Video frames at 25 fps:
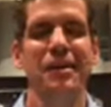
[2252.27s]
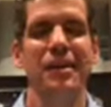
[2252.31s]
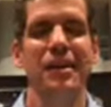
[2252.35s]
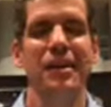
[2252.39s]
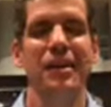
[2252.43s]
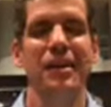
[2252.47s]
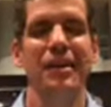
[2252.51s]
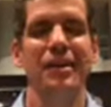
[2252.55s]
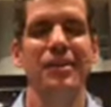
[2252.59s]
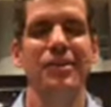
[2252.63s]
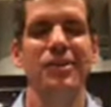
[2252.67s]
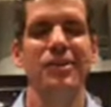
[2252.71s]

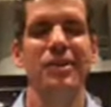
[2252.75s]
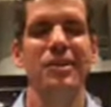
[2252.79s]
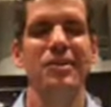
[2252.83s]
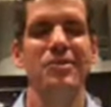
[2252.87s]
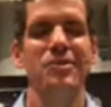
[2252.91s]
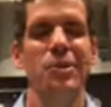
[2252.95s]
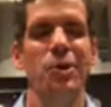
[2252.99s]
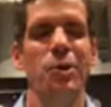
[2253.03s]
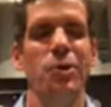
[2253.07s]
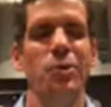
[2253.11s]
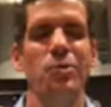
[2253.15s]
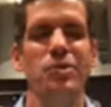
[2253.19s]
and his
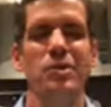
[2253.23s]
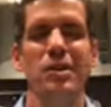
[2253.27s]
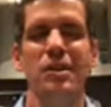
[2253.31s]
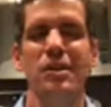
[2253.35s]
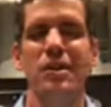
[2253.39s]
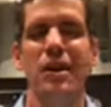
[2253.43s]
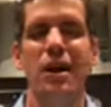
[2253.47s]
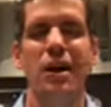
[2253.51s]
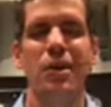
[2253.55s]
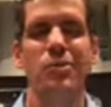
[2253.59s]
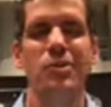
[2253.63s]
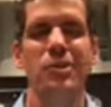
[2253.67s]
own did
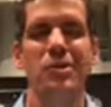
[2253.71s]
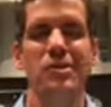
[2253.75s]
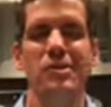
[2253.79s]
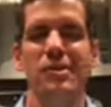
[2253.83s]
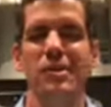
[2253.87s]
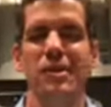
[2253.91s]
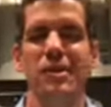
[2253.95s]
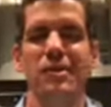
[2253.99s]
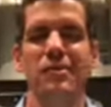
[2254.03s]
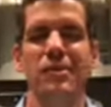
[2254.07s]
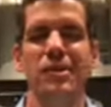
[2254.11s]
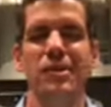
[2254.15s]
not
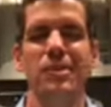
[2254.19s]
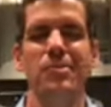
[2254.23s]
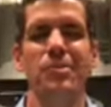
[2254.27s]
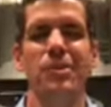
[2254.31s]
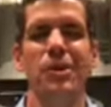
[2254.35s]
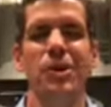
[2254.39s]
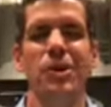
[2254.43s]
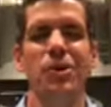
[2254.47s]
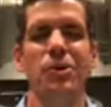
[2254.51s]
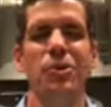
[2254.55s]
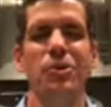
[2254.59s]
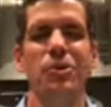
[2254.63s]
receive him,
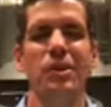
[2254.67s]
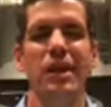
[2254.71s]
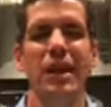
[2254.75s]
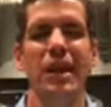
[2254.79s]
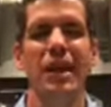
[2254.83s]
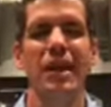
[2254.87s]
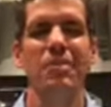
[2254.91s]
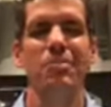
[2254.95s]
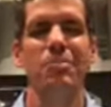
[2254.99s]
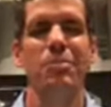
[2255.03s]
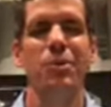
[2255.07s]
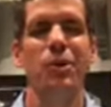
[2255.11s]
who
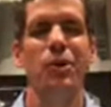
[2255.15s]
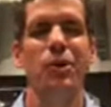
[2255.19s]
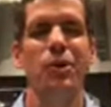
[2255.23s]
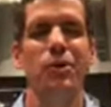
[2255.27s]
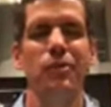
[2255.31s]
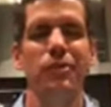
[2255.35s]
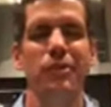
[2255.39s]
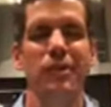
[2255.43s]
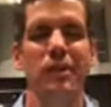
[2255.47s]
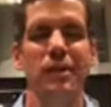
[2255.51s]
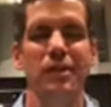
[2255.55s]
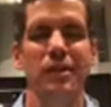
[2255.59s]
came
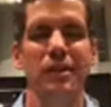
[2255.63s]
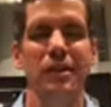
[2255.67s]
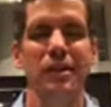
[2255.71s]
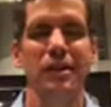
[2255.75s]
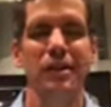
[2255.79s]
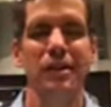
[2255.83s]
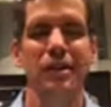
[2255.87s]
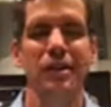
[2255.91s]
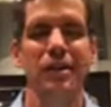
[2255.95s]
perfectly